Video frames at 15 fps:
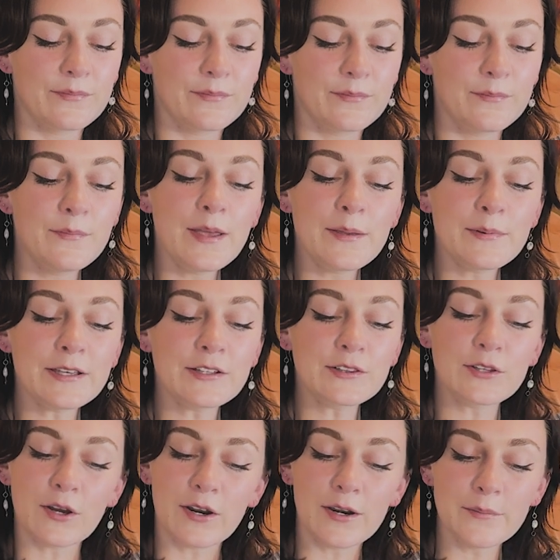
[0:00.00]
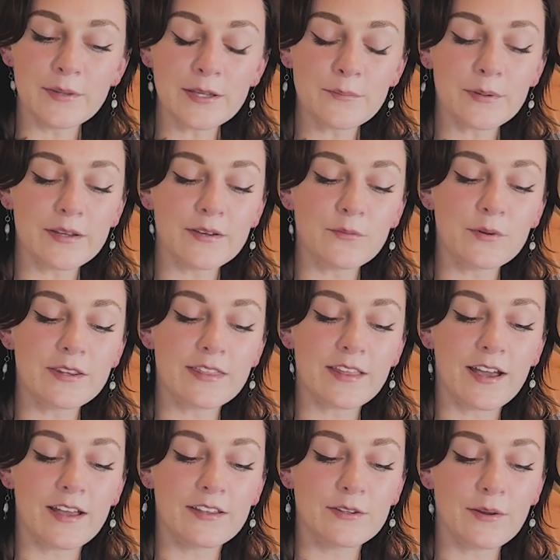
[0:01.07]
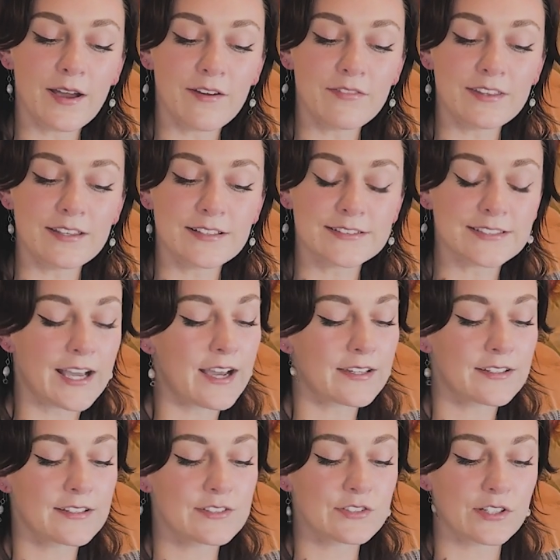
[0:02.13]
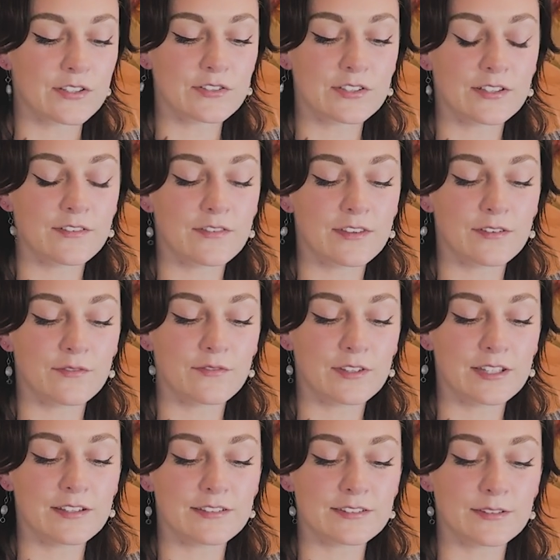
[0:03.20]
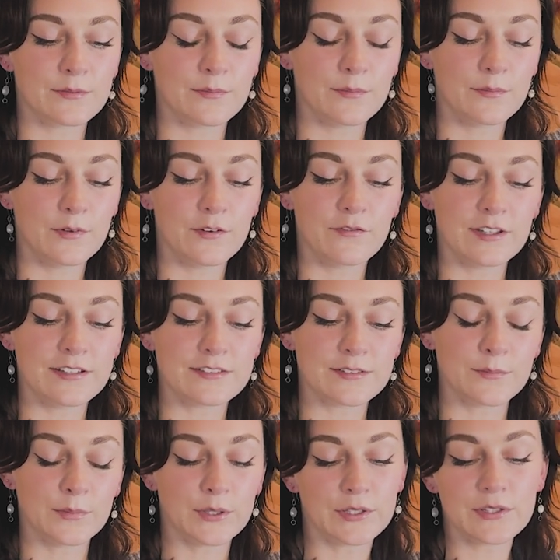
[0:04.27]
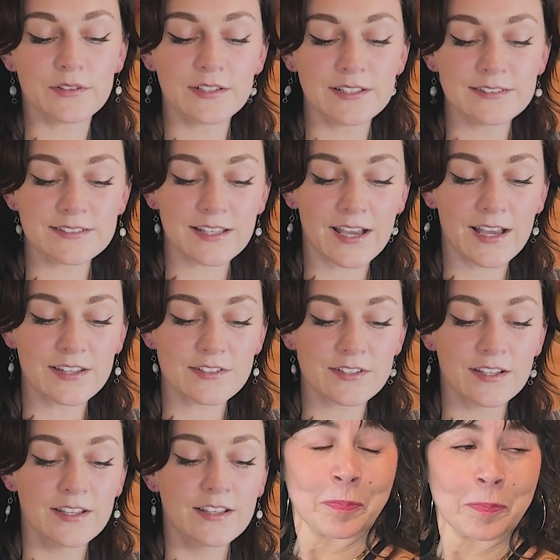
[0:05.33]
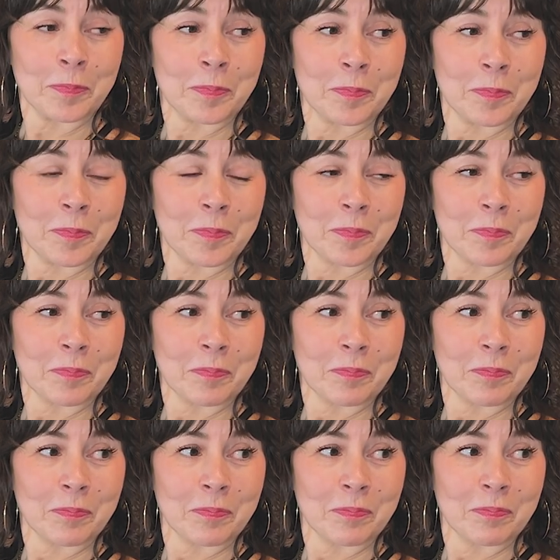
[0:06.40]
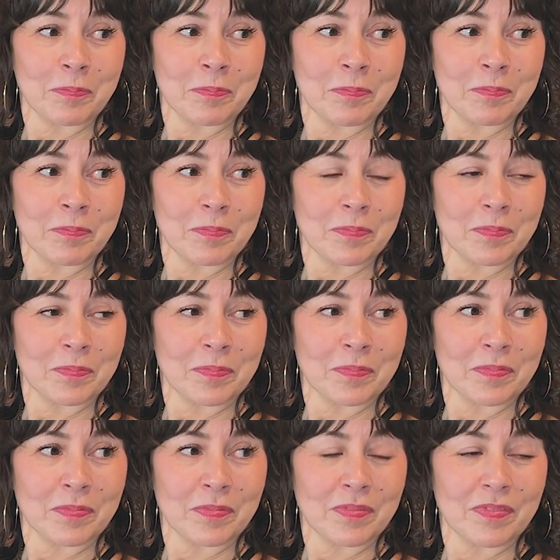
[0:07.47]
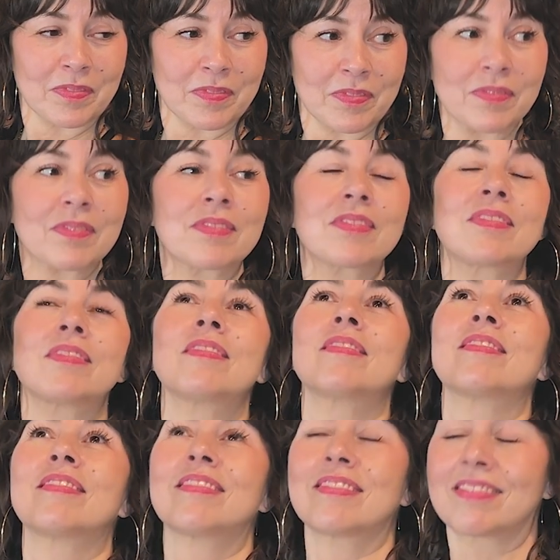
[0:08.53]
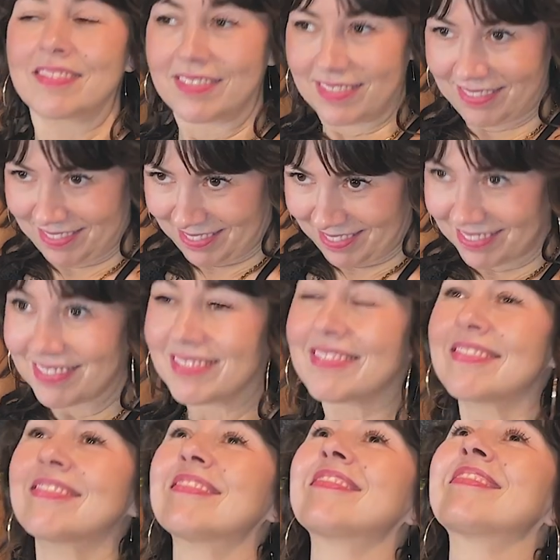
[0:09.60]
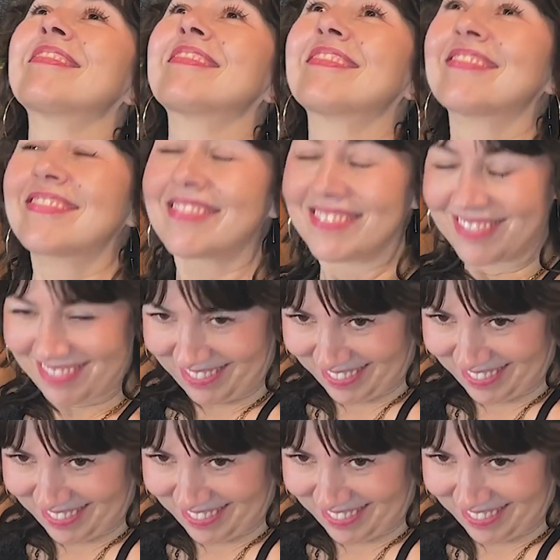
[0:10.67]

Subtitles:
maybe alarming, but with that you have the exact conjunction of the Venus and Mercury in Sag. So that's somebody who's pretty artistic and pretty well spoken, definitely like poet